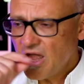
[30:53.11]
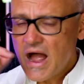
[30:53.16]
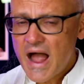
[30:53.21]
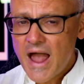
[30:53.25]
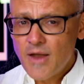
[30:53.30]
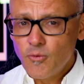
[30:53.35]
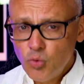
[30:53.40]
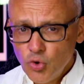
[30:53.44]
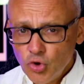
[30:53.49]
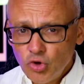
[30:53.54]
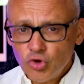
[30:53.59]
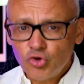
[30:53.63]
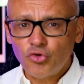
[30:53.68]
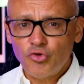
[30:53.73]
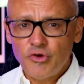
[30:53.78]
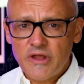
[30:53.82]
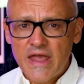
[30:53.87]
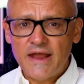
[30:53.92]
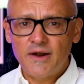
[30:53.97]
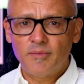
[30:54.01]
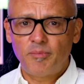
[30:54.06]
I will
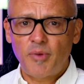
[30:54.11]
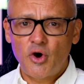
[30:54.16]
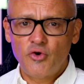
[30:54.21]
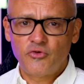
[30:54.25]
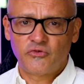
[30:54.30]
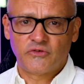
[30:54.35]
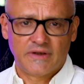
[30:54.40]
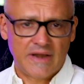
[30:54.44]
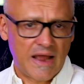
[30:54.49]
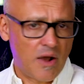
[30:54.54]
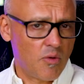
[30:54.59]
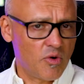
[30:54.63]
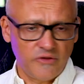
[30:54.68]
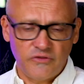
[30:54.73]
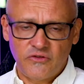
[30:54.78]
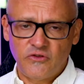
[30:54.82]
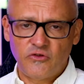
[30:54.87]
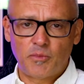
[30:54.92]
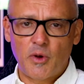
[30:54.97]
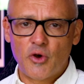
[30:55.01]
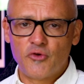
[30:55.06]
create a poster. Now, what
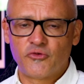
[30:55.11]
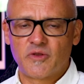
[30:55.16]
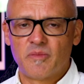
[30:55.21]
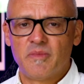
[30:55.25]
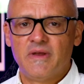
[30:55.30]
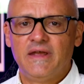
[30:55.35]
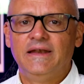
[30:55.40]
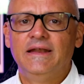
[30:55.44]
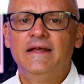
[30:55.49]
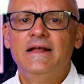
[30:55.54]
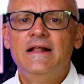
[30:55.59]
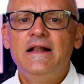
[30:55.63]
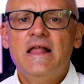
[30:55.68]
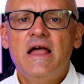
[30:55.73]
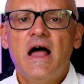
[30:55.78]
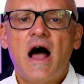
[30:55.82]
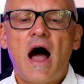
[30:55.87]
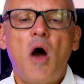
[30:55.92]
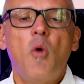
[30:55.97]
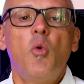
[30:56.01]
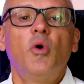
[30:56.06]
does this poster mean?
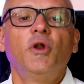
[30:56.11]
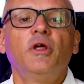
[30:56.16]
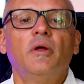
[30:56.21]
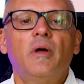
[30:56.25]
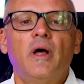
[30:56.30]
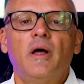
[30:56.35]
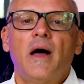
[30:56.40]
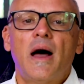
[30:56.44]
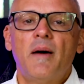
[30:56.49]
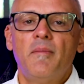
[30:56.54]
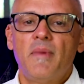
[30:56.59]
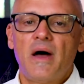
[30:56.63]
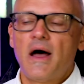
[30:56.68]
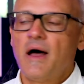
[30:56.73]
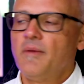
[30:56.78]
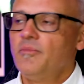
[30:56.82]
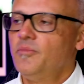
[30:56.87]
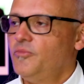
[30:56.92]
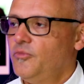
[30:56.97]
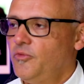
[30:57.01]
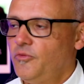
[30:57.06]

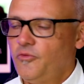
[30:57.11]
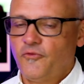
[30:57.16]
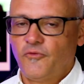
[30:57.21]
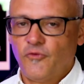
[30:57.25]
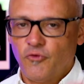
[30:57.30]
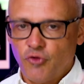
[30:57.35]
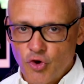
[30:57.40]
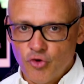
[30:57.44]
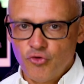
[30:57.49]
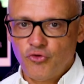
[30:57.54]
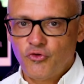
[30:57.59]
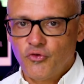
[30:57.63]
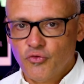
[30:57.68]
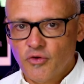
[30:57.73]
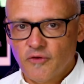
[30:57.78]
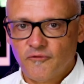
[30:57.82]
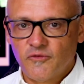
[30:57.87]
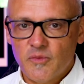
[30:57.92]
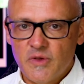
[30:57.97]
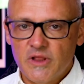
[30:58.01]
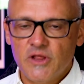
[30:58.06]
For those who
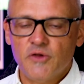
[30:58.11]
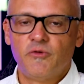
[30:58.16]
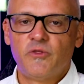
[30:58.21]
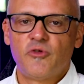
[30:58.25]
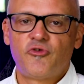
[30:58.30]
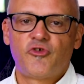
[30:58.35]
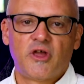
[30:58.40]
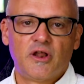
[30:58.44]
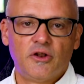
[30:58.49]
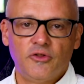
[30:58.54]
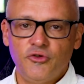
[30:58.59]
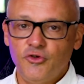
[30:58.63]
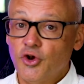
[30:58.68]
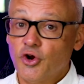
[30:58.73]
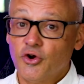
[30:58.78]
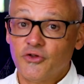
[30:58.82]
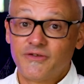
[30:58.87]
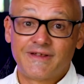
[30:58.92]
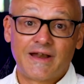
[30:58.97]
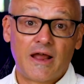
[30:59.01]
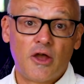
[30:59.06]
are familiar with the channel, you
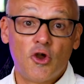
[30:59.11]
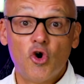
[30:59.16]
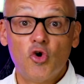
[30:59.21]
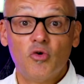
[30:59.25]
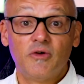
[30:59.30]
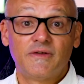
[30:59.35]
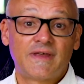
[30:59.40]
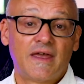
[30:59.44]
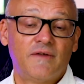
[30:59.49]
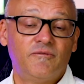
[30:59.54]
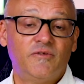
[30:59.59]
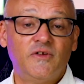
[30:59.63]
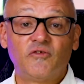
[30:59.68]
notice that I always have